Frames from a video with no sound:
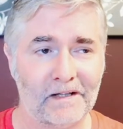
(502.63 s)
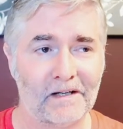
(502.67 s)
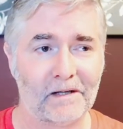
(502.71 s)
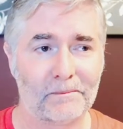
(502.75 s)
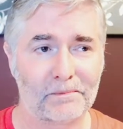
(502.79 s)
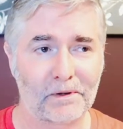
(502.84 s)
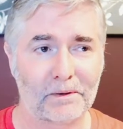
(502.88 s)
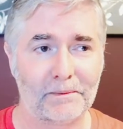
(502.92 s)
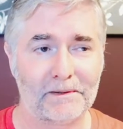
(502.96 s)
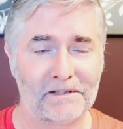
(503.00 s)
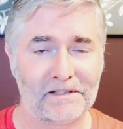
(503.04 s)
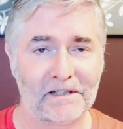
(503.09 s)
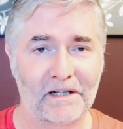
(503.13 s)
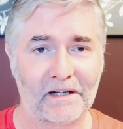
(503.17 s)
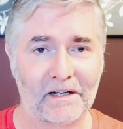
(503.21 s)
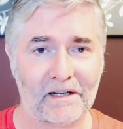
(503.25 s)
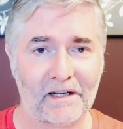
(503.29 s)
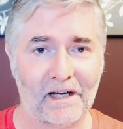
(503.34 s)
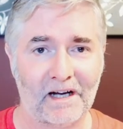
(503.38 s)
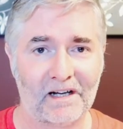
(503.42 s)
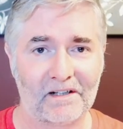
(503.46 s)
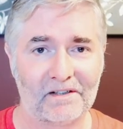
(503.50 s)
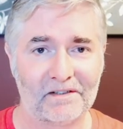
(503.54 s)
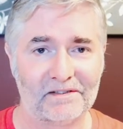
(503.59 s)
and I'll probably check
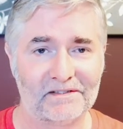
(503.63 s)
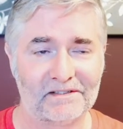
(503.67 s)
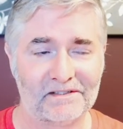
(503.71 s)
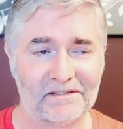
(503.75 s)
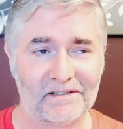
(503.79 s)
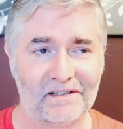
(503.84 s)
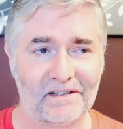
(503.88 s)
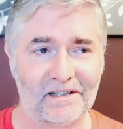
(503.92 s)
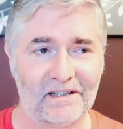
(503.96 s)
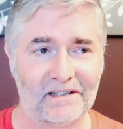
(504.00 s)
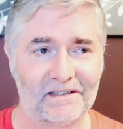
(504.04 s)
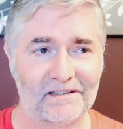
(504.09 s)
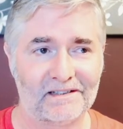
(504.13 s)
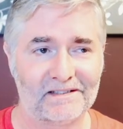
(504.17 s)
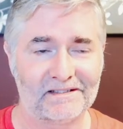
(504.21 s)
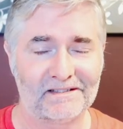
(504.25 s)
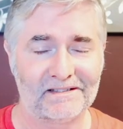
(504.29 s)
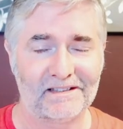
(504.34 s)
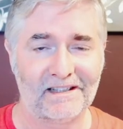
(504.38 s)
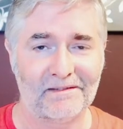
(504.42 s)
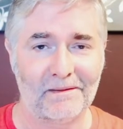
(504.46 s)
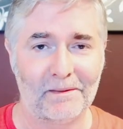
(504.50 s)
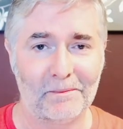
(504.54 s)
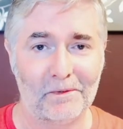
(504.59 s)
it out because I
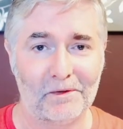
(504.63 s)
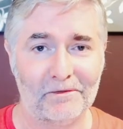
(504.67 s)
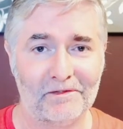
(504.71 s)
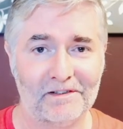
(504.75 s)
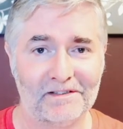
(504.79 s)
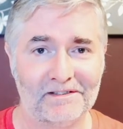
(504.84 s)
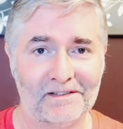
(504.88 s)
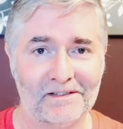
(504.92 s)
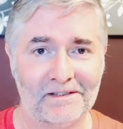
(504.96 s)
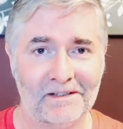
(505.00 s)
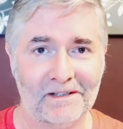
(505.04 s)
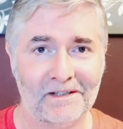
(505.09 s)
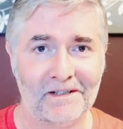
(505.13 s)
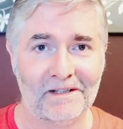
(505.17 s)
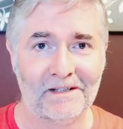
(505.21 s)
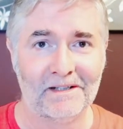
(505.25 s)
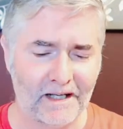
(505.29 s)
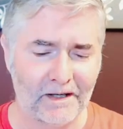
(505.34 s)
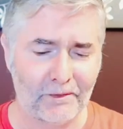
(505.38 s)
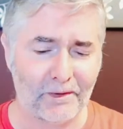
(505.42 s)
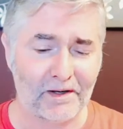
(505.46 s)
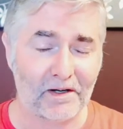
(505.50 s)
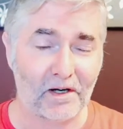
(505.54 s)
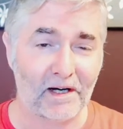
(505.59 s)
just love our movies.
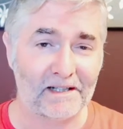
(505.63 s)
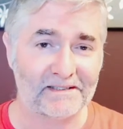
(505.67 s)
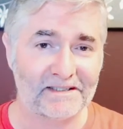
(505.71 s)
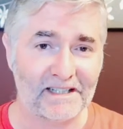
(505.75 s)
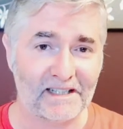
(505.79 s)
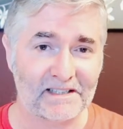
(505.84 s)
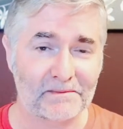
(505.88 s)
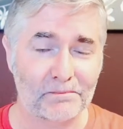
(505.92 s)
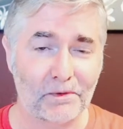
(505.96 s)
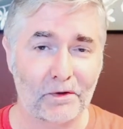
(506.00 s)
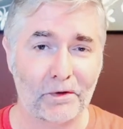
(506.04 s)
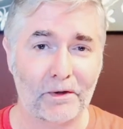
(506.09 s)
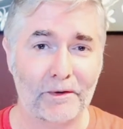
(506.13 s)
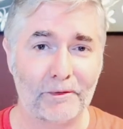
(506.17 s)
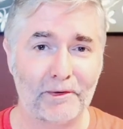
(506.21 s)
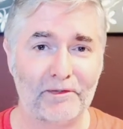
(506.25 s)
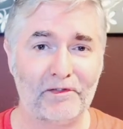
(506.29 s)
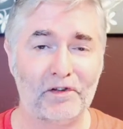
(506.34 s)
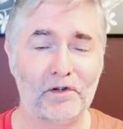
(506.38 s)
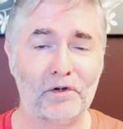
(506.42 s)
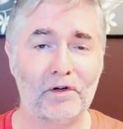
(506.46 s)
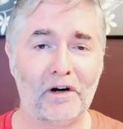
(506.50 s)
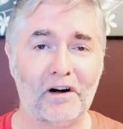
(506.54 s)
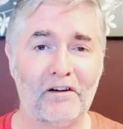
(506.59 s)
Anyway, guys, that's my
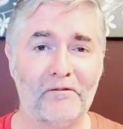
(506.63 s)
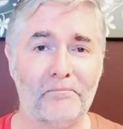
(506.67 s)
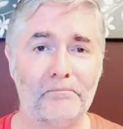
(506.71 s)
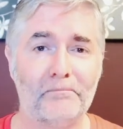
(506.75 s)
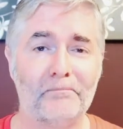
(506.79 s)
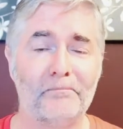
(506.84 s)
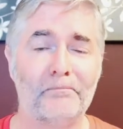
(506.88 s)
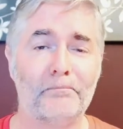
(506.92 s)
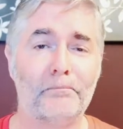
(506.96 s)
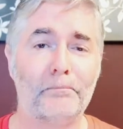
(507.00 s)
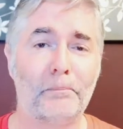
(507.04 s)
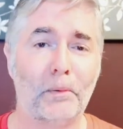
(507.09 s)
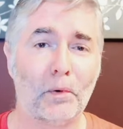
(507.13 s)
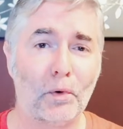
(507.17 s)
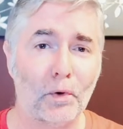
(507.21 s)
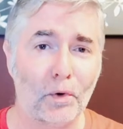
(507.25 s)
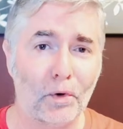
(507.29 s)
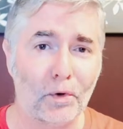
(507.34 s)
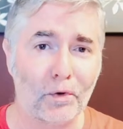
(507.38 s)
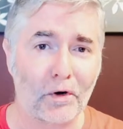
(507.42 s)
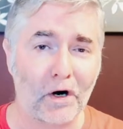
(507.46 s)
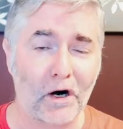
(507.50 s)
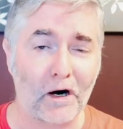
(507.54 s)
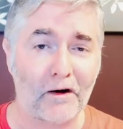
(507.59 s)
review of
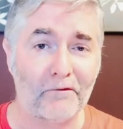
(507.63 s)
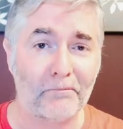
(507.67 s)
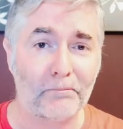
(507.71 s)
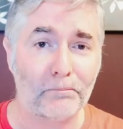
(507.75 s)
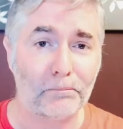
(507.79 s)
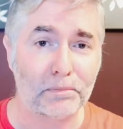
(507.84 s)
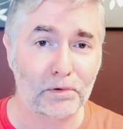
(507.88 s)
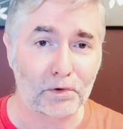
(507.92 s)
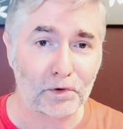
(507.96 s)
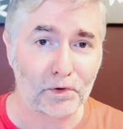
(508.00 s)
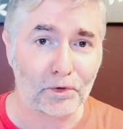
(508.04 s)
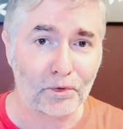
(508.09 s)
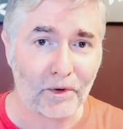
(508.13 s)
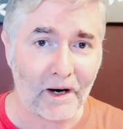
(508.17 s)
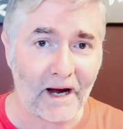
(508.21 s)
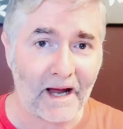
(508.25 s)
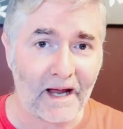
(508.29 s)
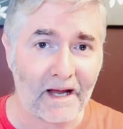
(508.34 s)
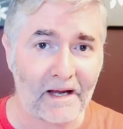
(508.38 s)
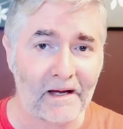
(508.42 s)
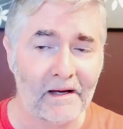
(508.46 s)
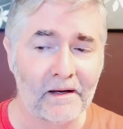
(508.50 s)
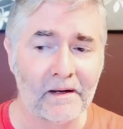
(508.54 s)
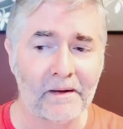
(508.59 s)
Boar on
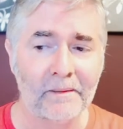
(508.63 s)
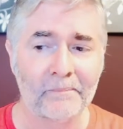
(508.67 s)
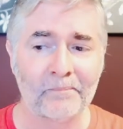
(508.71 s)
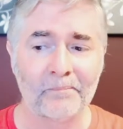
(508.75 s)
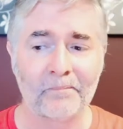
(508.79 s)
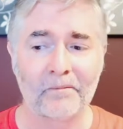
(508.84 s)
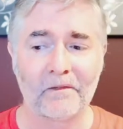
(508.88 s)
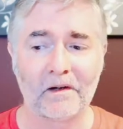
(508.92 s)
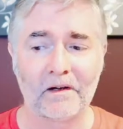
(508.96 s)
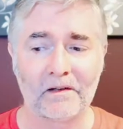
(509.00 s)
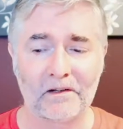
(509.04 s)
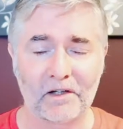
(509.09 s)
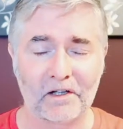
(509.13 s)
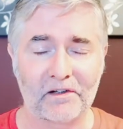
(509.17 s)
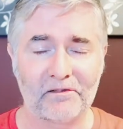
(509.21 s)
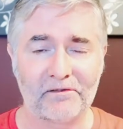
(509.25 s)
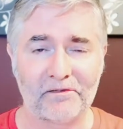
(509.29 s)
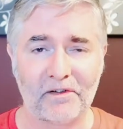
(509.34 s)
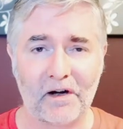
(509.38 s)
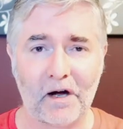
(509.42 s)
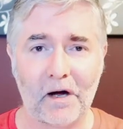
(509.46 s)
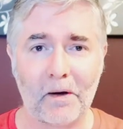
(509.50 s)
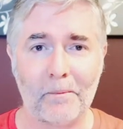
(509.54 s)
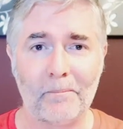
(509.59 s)
Blu-ray. A lot of
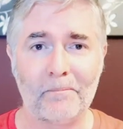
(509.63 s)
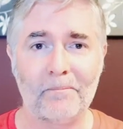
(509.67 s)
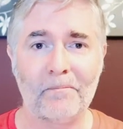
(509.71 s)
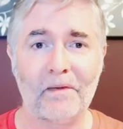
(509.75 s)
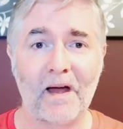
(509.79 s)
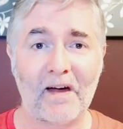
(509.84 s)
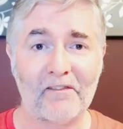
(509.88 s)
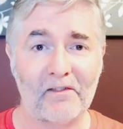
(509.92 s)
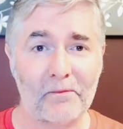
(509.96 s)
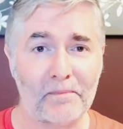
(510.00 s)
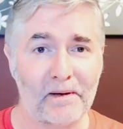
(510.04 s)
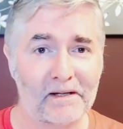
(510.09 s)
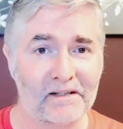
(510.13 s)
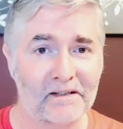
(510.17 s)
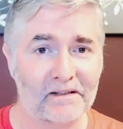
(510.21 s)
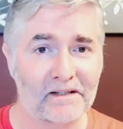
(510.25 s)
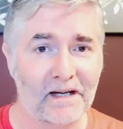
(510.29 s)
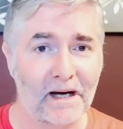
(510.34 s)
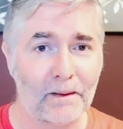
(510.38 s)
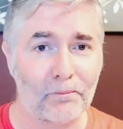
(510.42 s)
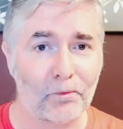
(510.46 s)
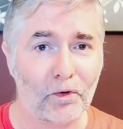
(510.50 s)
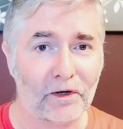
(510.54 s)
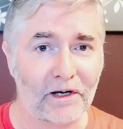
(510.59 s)
fun. Have you picked
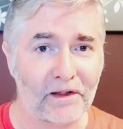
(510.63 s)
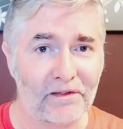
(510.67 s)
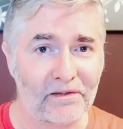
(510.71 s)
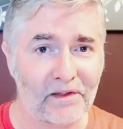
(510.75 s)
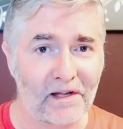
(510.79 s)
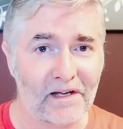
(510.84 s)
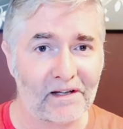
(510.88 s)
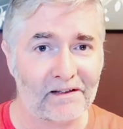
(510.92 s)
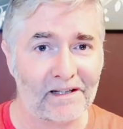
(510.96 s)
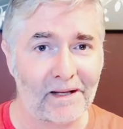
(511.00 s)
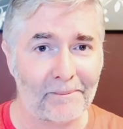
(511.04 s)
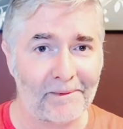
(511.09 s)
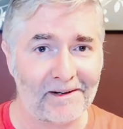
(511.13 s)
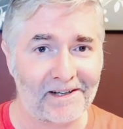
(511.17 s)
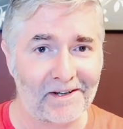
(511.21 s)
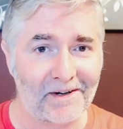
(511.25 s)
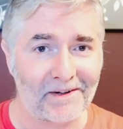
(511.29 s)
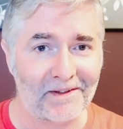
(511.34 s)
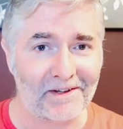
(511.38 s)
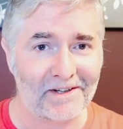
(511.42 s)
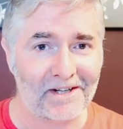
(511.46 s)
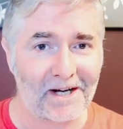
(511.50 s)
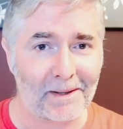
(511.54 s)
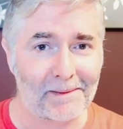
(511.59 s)
it up? What do you think? Let me know
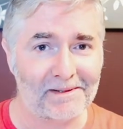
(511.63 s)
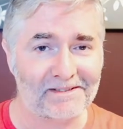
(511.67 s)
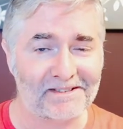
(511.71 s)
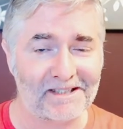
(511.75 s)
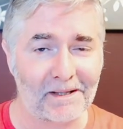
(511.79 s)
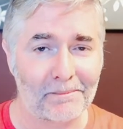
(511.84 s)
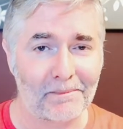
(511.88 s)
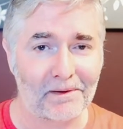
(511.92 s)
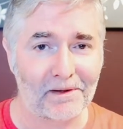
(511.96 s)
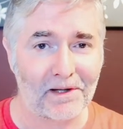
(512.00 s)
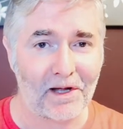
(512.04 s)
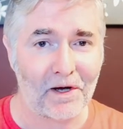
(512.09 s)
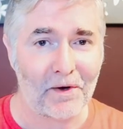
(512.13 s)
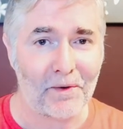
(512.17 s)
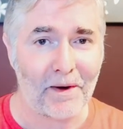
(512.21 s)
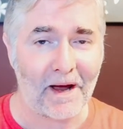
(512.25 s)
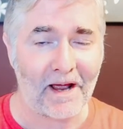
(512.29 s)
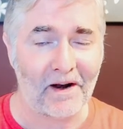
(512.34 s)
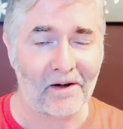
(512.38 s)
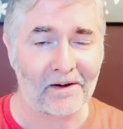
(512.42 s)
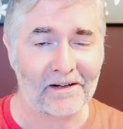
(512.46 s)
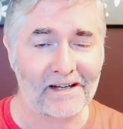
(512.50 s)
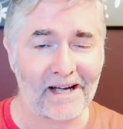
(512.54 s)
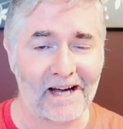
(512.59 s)
in the comments down below,
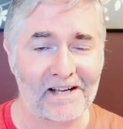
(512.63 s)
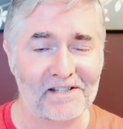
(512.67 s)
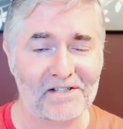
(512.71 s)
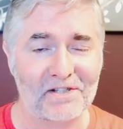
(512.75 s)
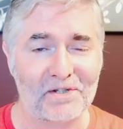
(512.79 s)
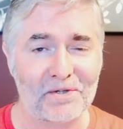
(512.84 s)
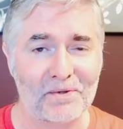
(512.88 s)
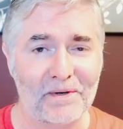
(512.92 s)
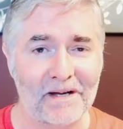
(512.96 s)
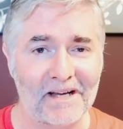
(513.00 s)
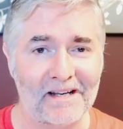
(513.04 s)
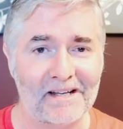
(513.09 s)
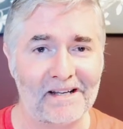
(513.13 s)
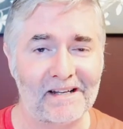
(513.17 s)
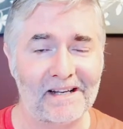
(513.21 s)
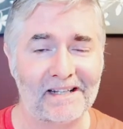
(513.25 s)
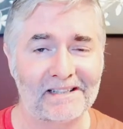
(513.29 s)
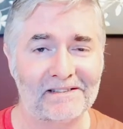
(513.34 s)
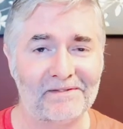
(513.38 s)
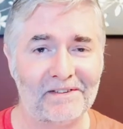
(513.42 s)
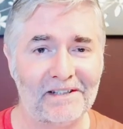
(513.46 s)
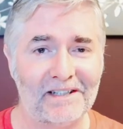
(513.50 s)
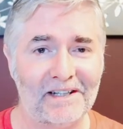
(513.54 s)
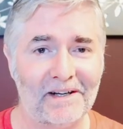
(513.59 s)
and I'll catch you in the
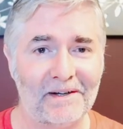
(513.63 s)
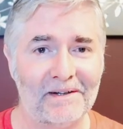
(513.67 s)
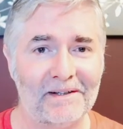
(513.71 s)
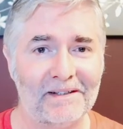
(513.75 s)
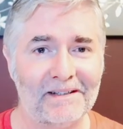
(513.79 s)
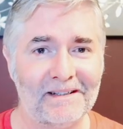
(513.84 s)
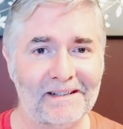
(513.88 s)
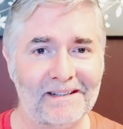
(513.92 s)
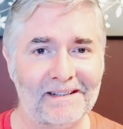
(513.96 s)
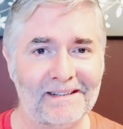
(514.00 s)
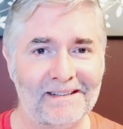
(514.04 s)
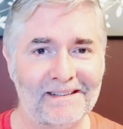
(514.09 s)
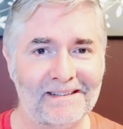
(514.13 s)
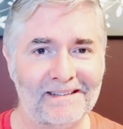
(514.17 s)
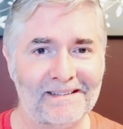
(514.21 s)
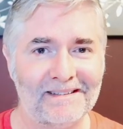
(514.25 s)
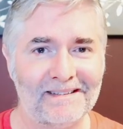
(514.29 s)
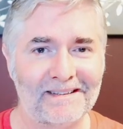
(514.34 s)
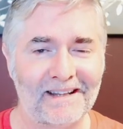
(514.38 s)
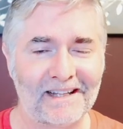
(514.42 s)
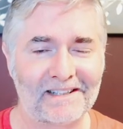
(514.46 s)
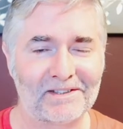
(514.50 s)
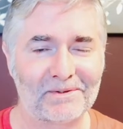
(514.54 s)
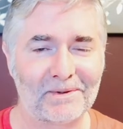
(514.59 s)
next video.
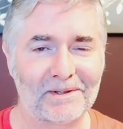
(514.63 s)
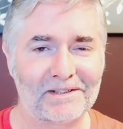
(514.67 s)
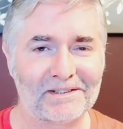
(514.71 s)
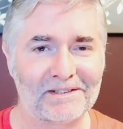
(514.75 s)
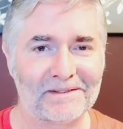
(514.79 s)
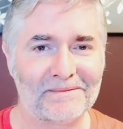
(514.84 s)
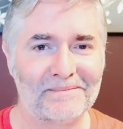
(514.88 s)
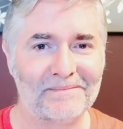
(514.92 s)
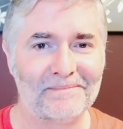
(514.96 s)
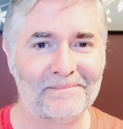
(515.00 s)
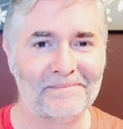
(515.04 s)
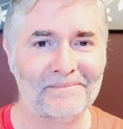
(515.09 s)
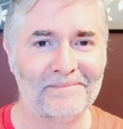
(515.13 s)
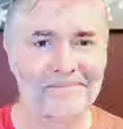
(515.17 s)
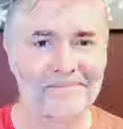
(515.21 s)
Thanks for watching.